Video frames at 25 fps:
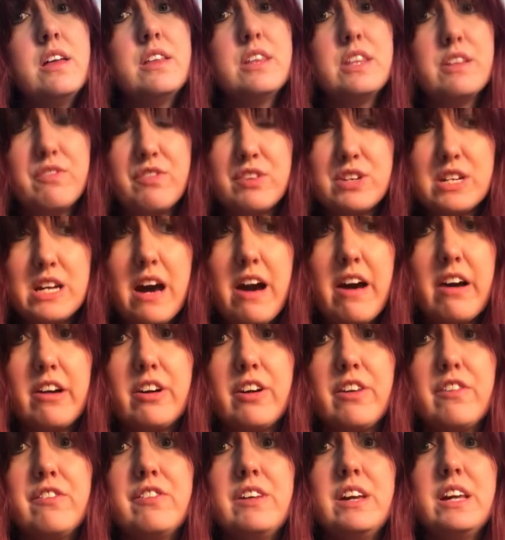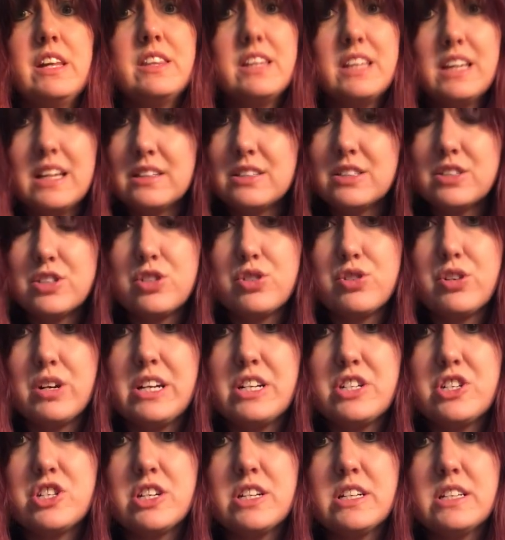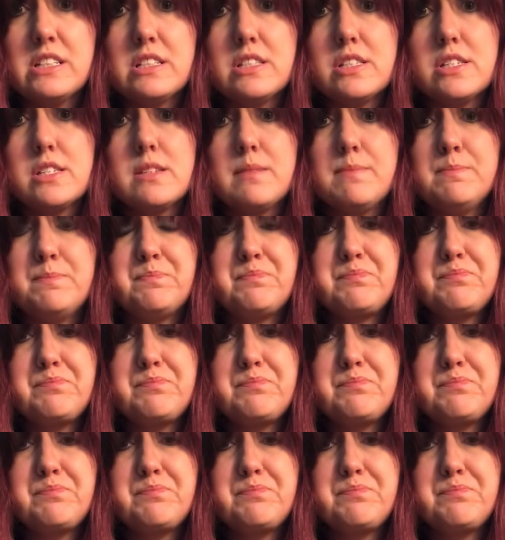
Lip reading: the photography, the illustrations.